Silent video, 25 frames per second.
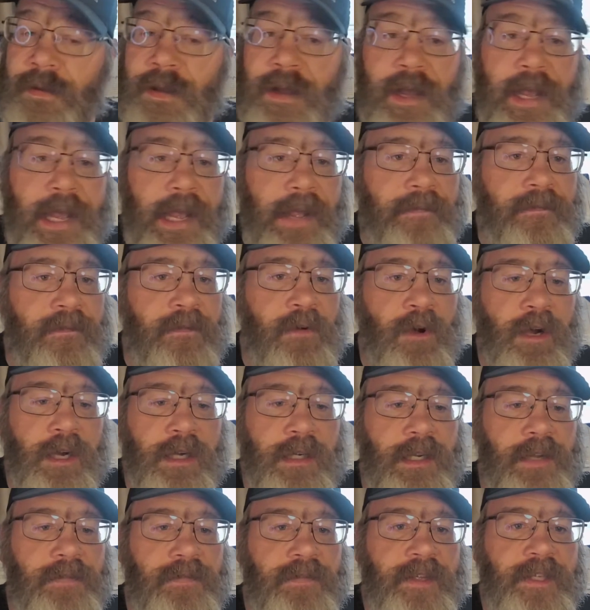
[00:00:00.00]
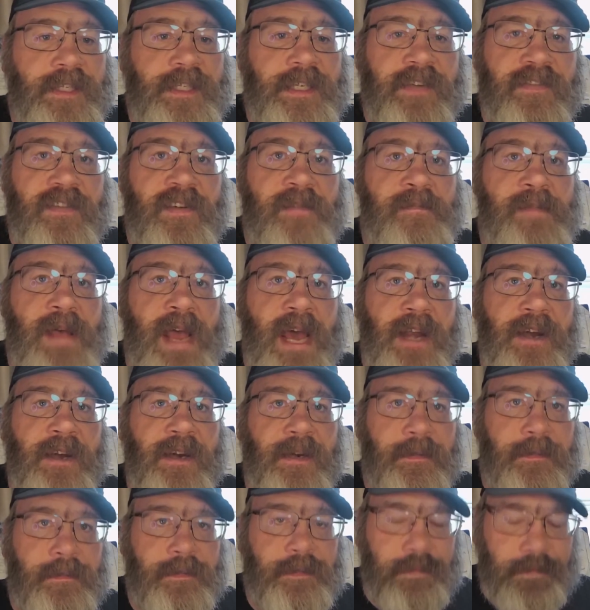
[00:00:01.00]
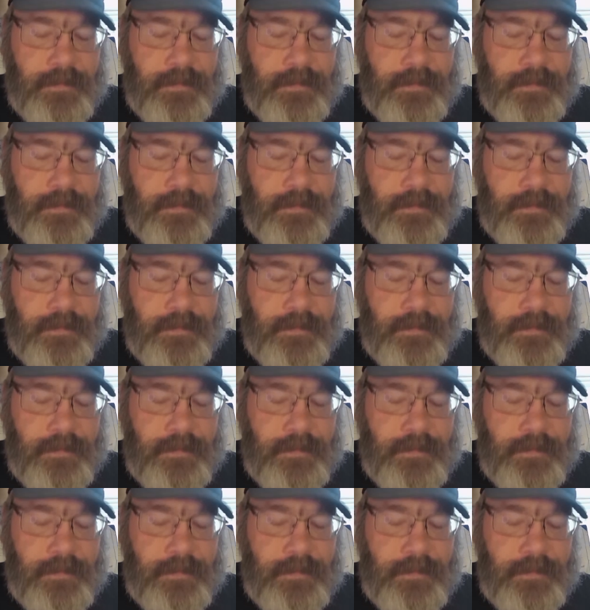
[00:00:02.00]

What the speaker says: Hey, forklift is even better.